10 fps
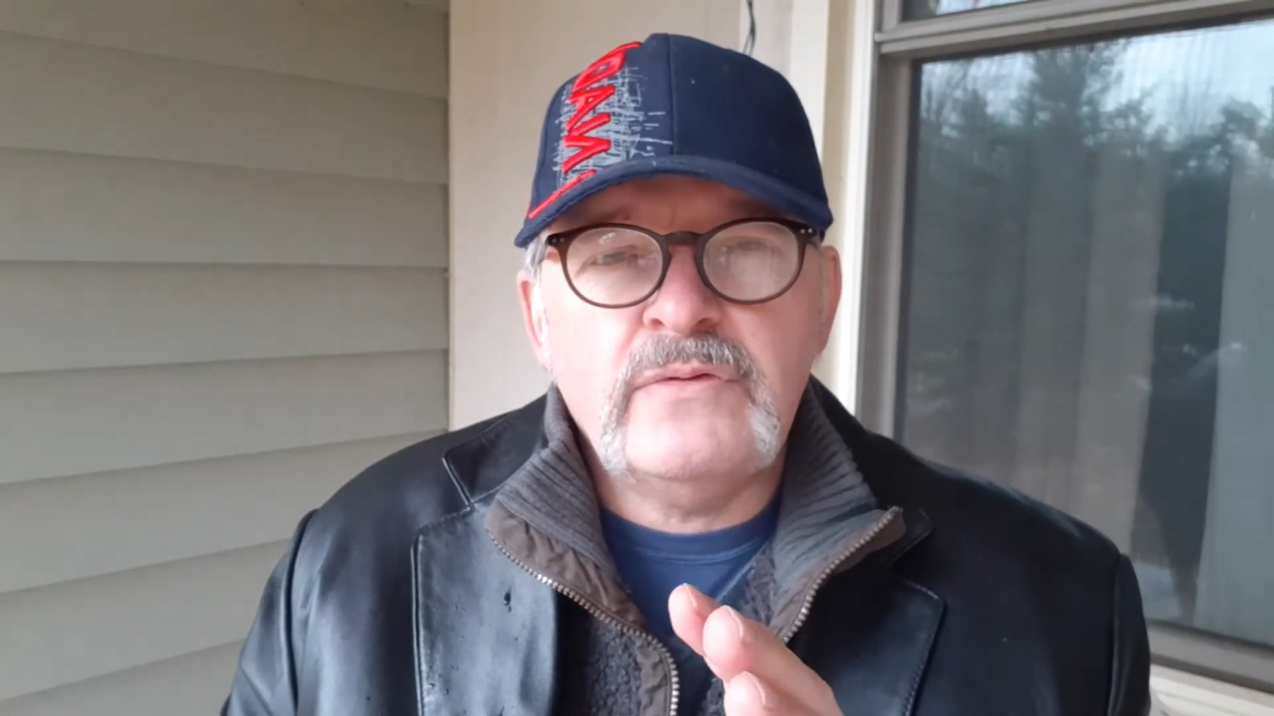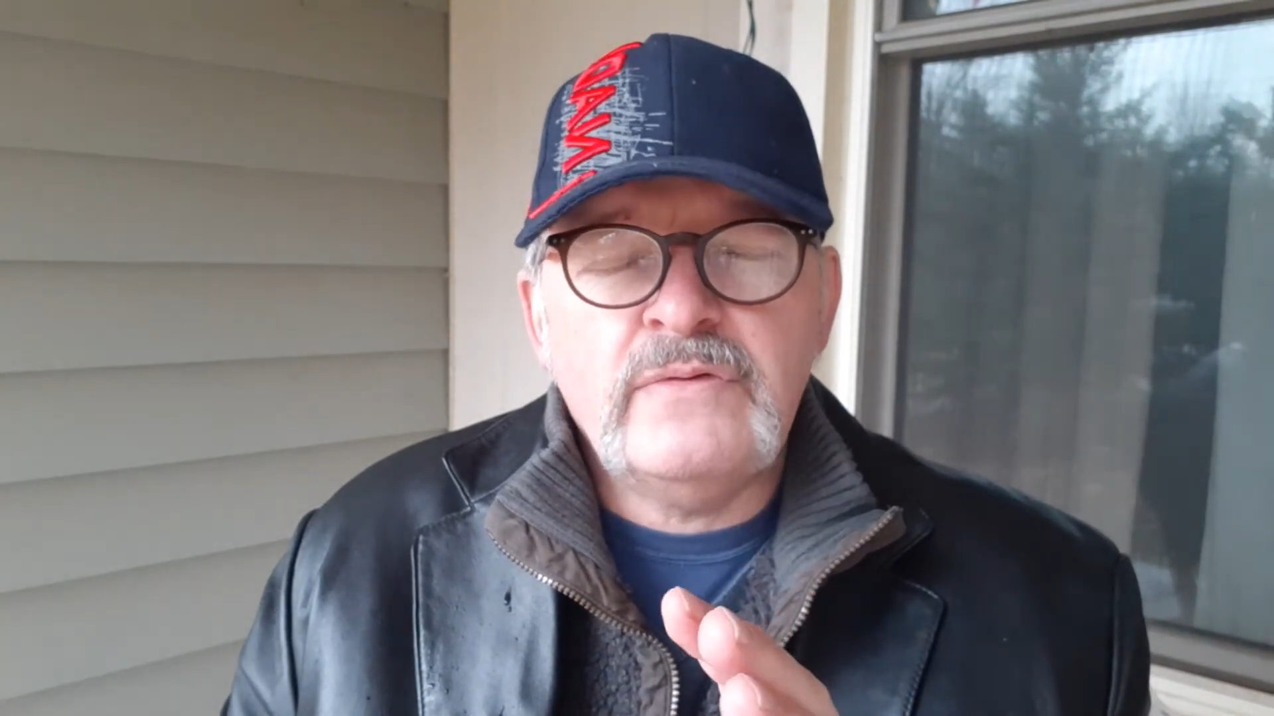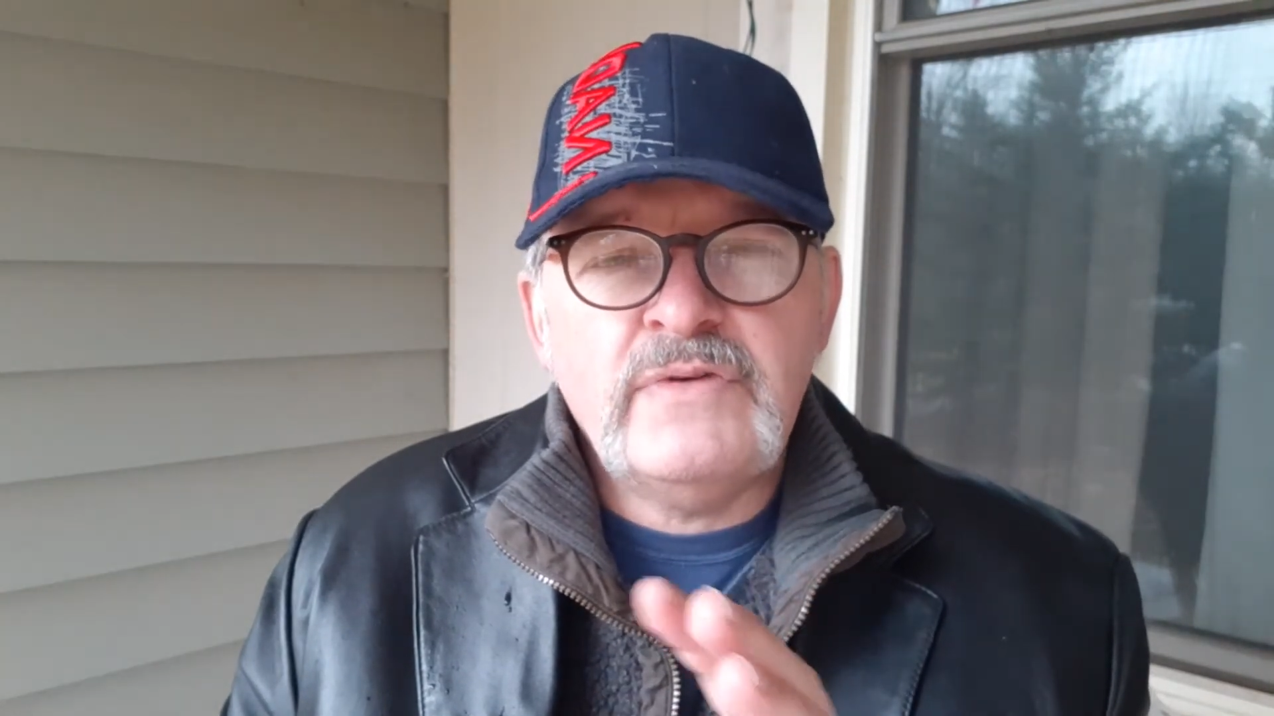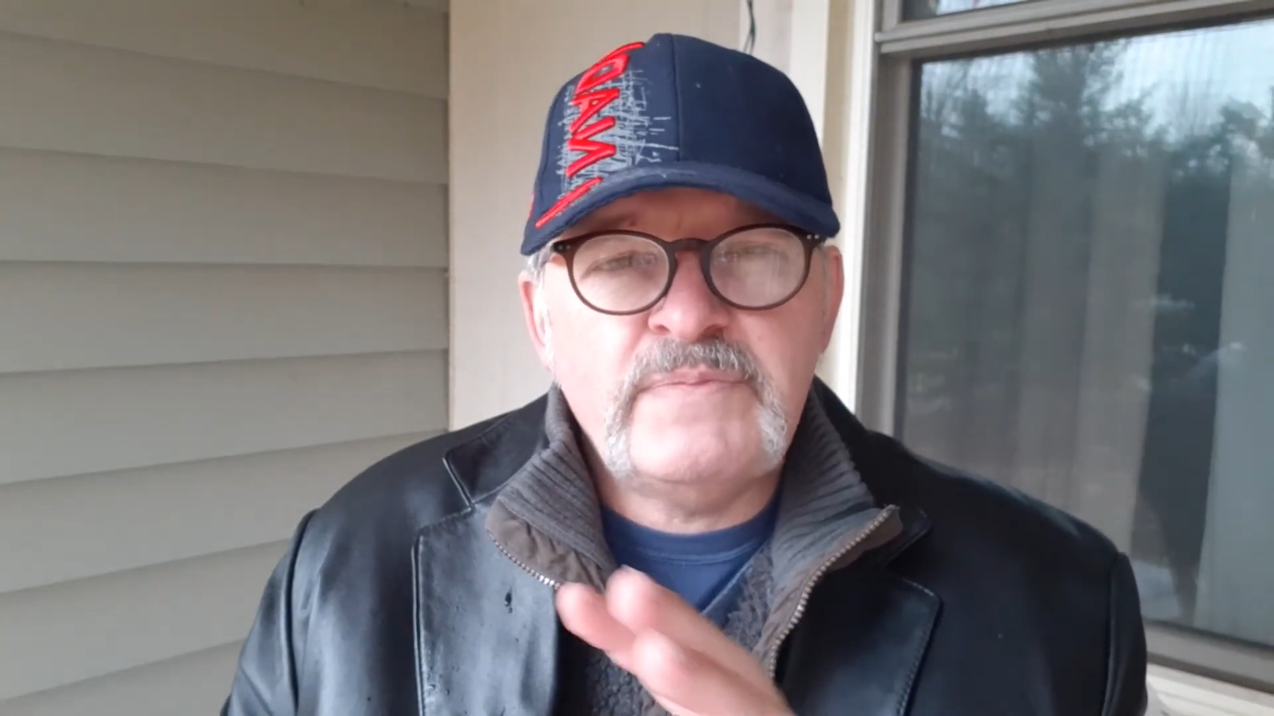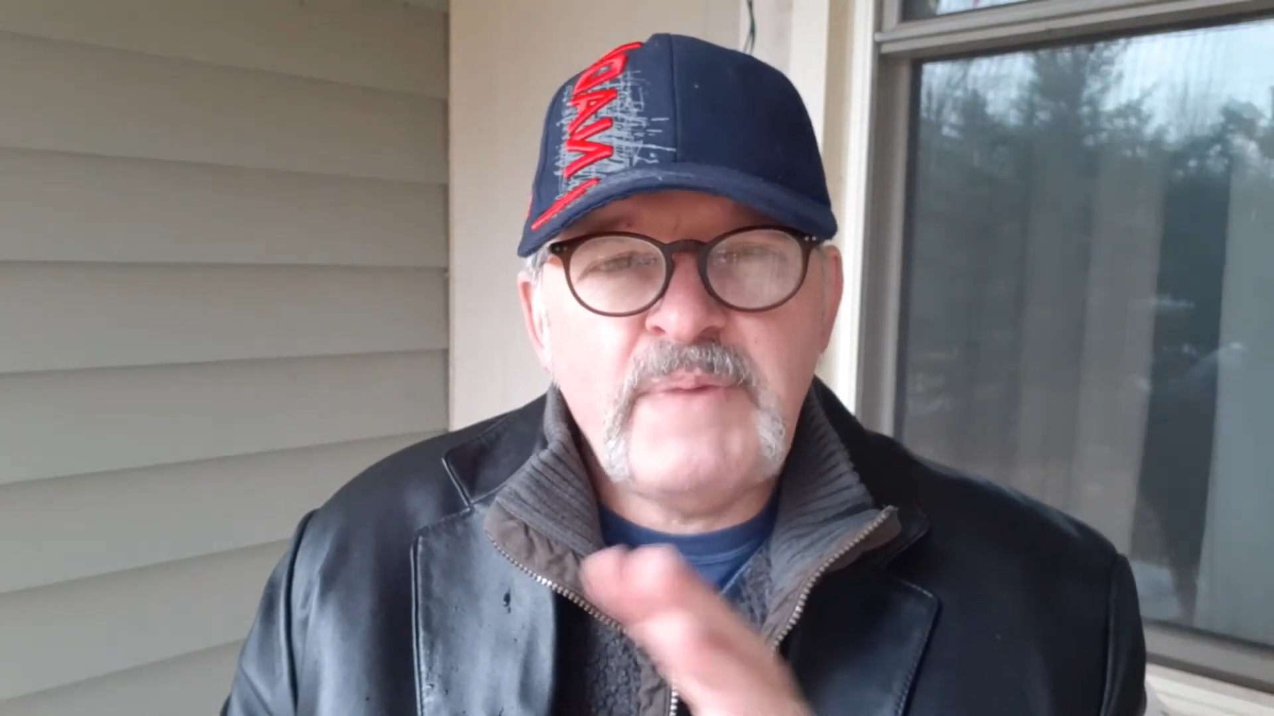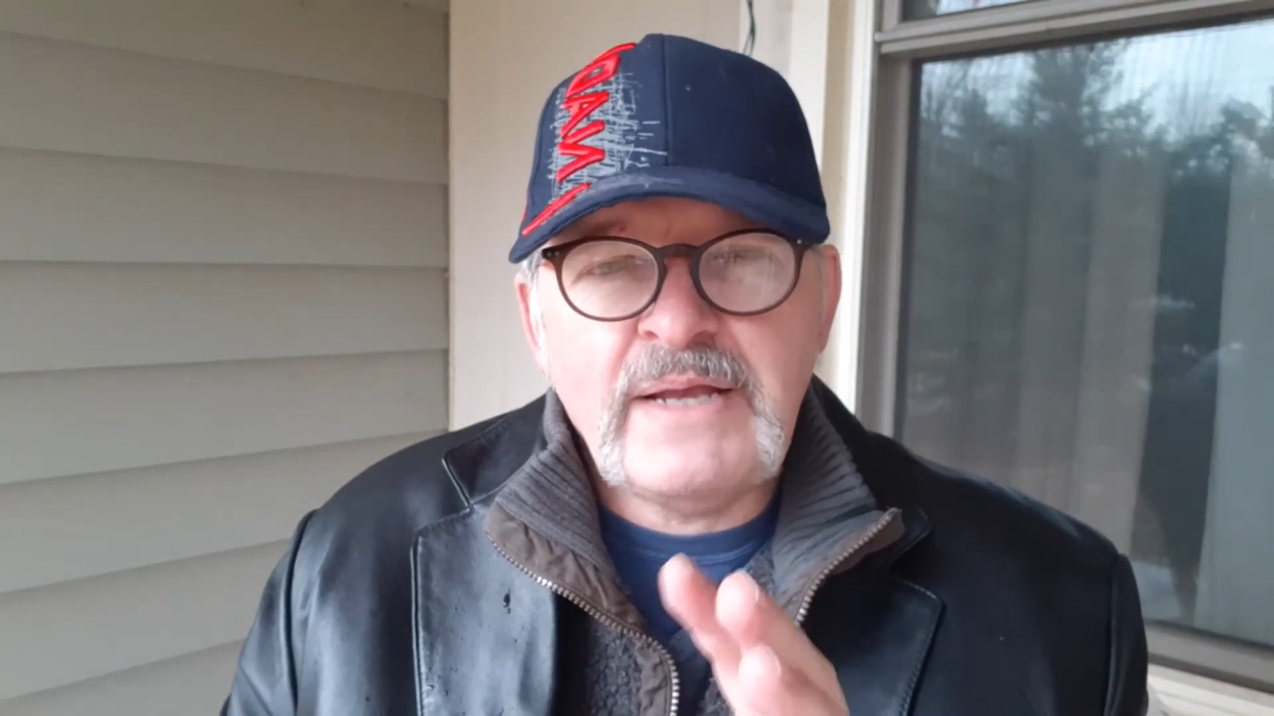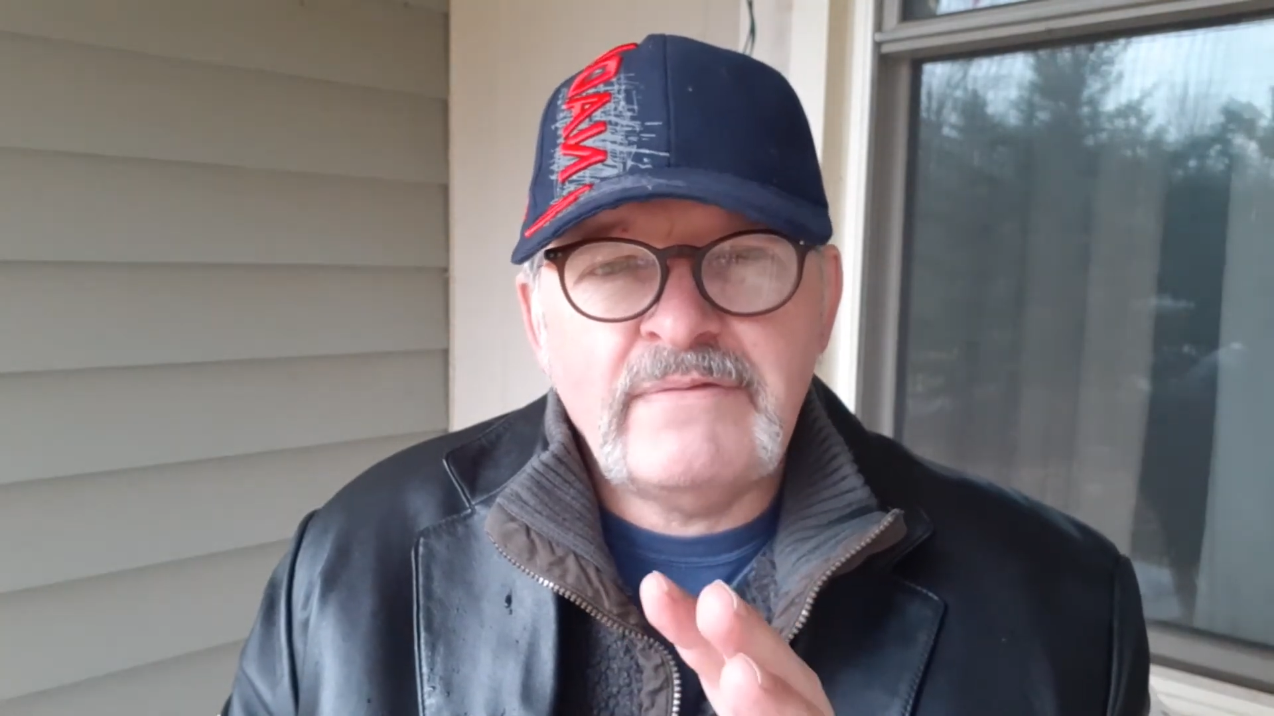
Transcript: the respect